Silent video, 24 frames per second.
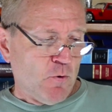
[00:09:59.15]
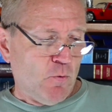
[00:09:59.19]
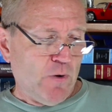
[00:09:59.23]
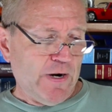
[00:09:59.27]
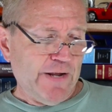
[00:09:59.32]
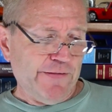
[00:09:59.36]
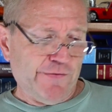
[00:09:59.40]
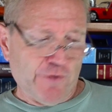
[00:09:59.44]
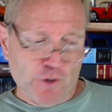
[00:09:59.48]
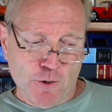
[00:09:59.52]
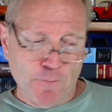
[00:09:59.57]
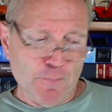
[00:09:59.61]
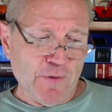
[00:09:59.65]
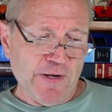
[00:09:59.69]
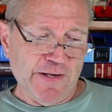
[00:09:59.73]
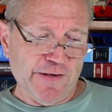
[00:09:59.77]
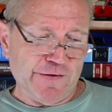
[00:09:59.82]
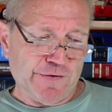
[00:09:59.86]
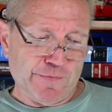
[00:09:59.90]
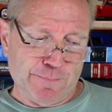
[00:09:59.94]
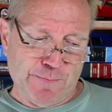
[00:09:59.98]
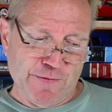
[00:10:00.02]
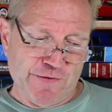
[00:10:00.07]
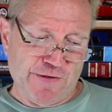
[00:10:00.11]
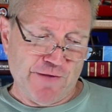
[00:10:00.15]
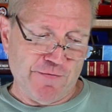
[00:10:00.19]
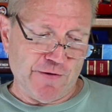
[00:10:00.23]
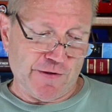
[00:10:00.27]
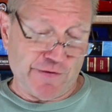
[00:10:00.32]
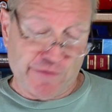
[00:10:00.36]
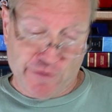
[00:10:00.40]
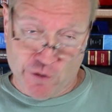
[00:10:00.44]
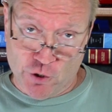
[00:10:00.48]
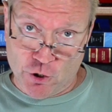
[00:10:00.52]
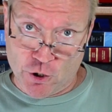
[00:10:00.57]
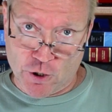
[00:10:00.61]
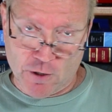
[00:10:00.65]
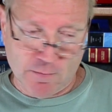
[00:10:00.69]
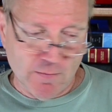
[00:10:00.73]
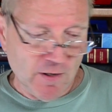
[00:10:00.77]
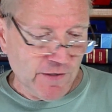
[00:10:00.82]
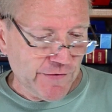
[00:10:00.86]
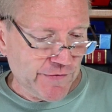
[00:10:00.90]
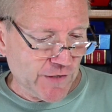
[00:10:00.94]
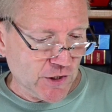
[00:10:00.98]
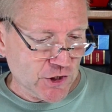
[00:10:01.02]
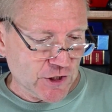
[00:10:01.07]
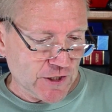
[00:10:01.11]
When interpreting a specific
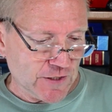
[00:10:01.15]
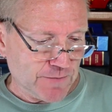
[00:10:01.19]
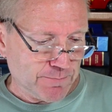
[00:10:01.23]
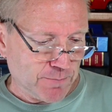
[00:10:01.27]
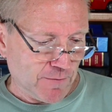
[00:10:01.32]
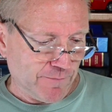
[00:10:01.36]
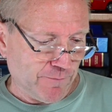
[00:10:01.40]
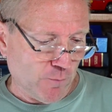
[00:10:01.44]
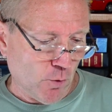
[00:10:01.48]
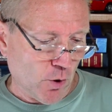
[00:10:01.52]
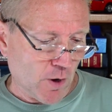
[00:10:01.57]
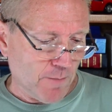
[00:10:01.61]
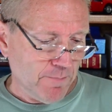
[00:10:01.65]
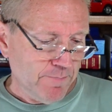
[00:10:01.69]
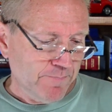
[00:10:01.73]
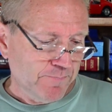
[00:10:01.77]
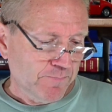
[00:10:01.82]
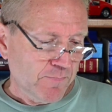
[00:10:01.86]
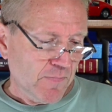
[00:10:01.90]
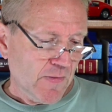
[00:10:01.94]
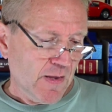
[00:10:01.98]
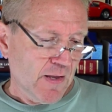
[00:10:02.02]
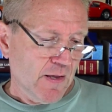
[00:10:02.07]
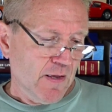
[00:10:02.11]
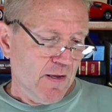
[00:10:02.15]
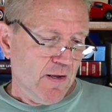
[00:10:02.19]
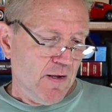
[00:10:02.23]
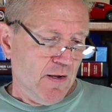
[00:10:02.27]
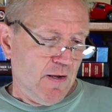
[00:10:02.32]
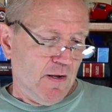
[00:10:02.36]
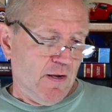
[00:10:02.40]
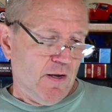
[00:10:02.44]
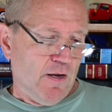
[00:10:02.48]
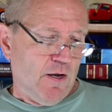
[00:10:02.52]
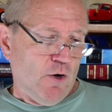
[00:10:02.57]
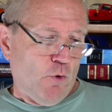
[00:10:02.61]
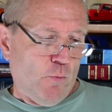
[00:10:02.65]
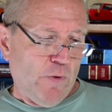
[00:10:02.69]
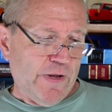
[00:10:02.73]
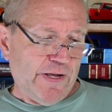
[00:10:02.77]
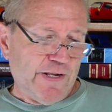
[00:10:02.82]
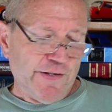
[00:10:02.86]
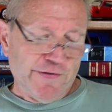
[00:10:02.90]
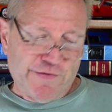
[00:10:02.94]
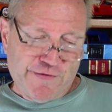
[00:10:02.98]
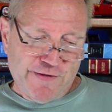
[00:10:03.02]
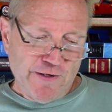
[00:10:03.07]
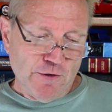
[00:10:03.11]
term, such as perform, we
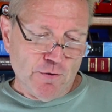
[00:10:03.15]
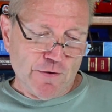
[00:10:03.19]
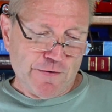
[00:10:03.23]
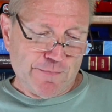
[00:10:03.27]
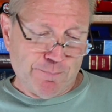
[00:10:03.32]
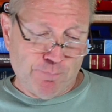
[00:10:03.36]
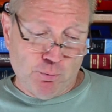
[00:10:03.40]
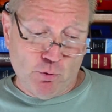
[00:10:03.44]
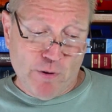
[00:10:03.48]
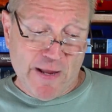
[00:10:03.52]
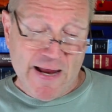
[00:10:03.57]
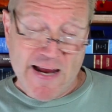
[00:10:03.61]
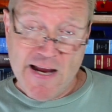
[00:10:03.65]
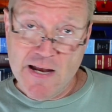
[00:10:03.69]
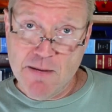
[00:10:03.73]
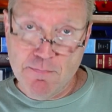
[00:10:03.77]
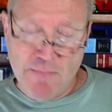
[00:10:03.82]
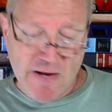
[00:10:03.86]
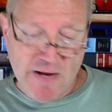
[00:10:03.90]
consider its plain